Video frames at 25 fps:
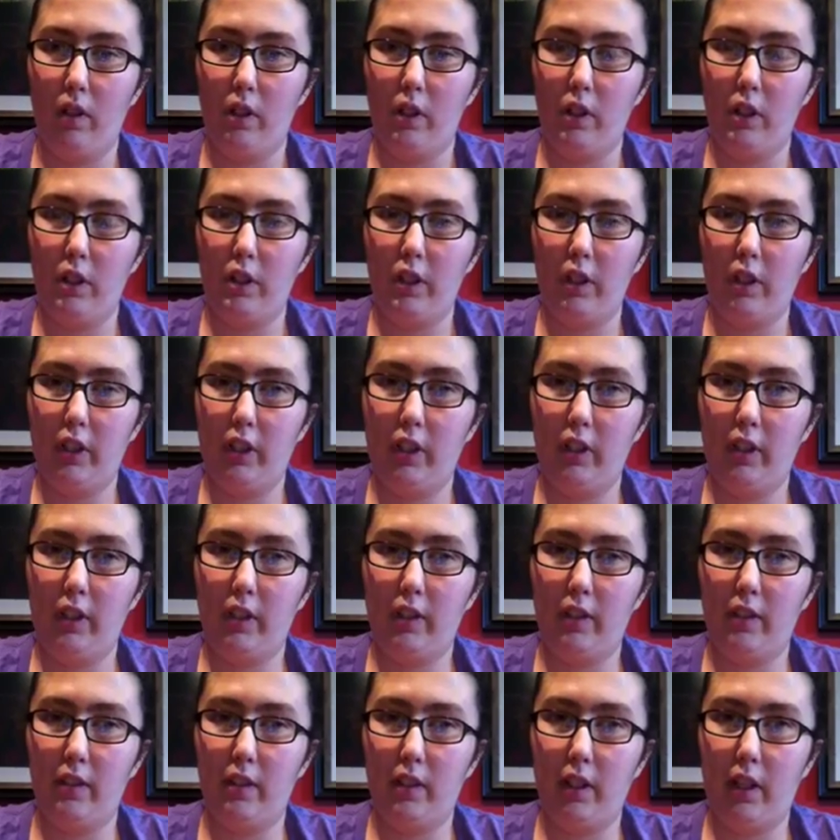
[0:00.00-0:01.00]
she
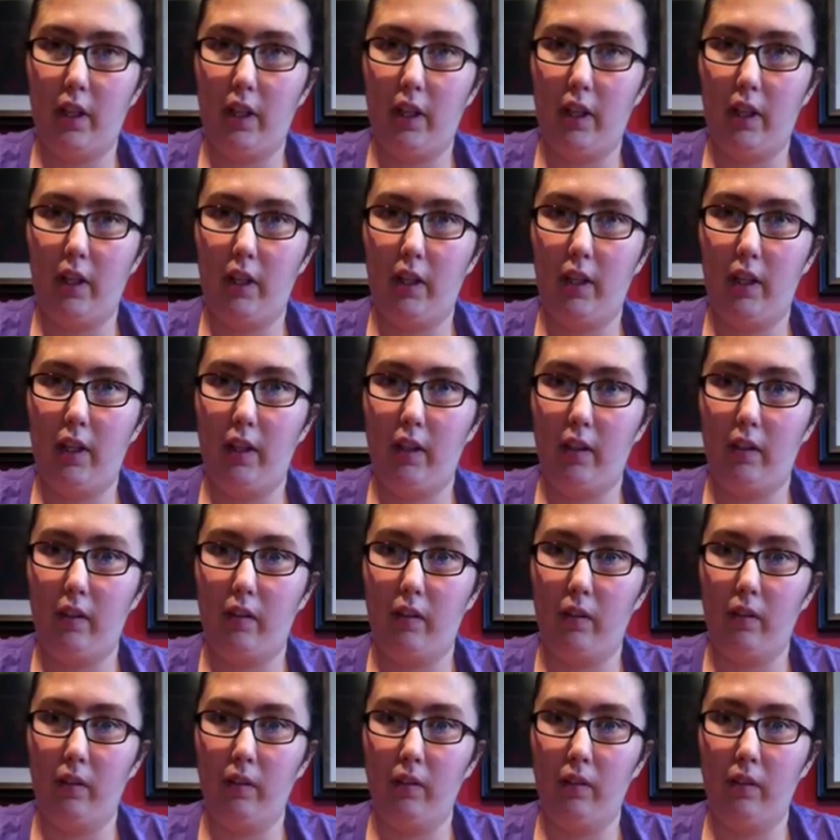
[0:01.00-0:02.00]
can stay
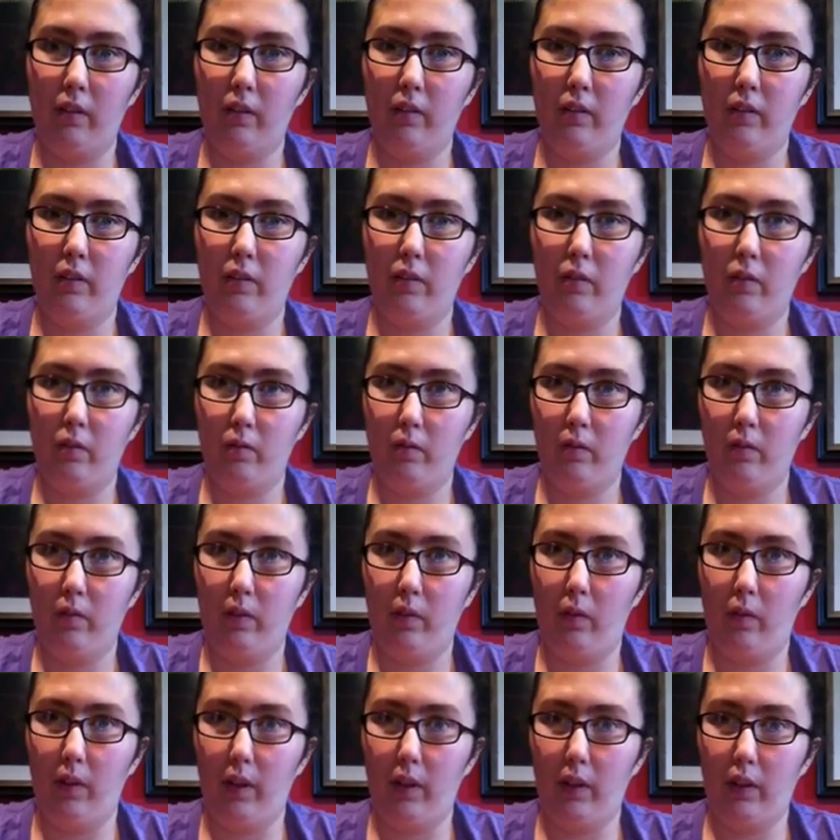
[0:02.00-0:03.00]
here,
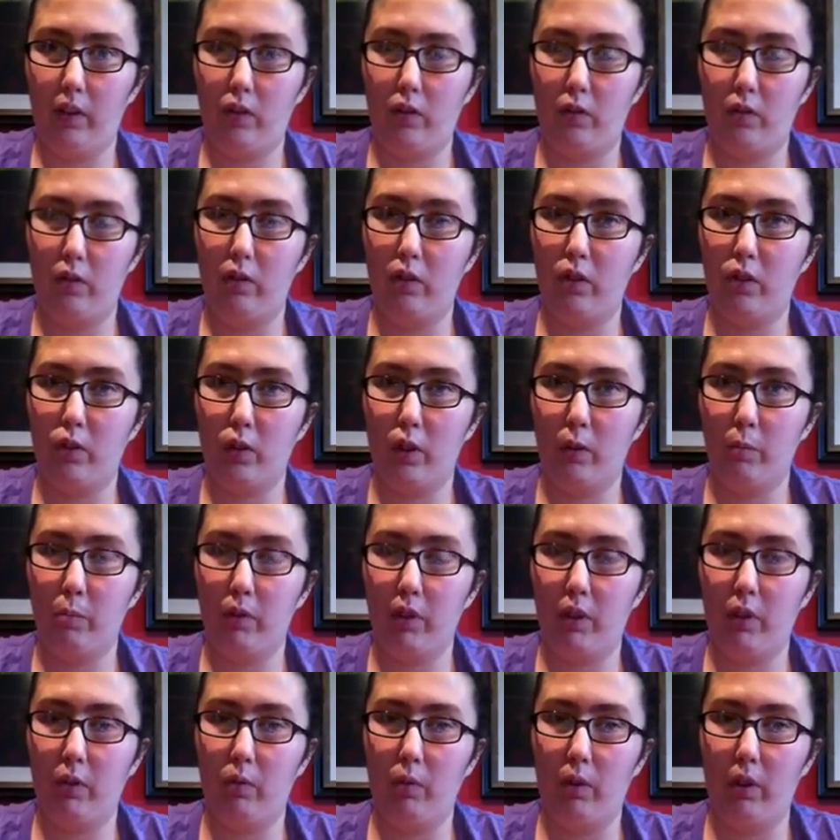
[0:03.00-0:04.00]
which
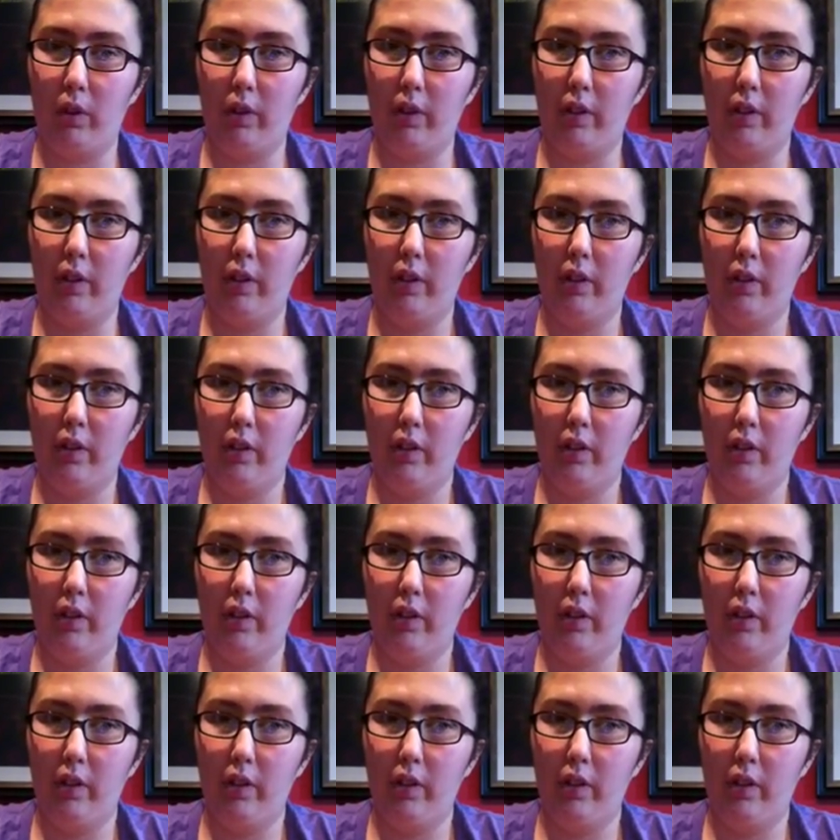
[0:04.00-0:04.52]
Storybrooke would